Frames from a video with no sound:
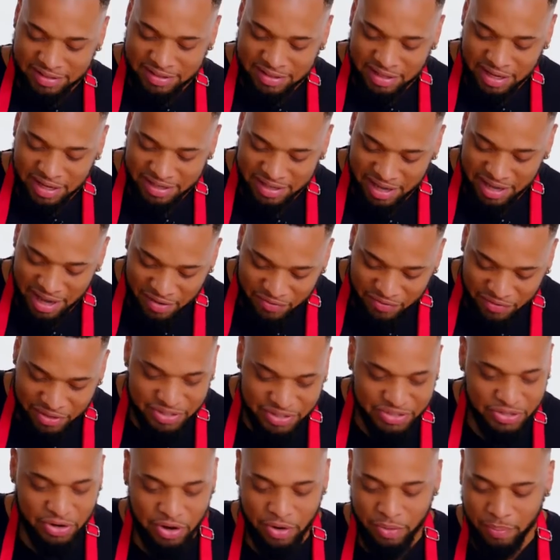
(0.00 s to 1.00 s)
It's like
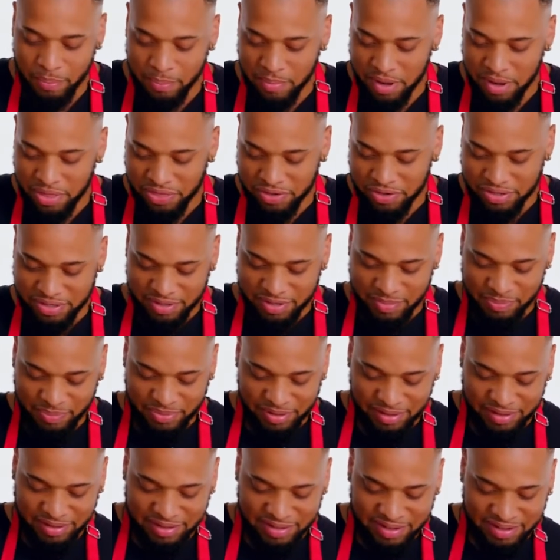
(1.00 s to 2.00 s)
cavities are a myth or
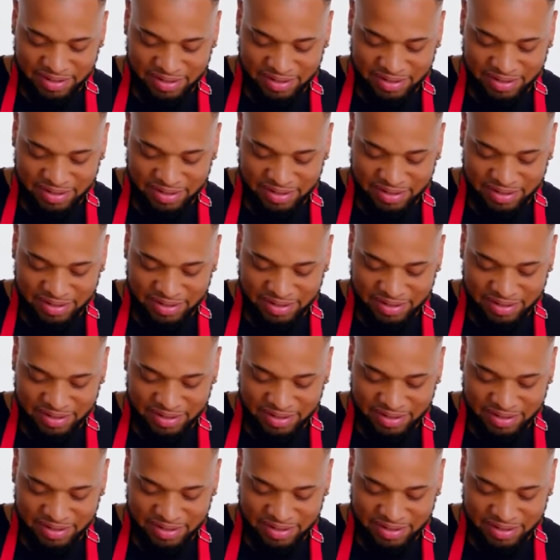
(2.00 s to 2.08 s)
something.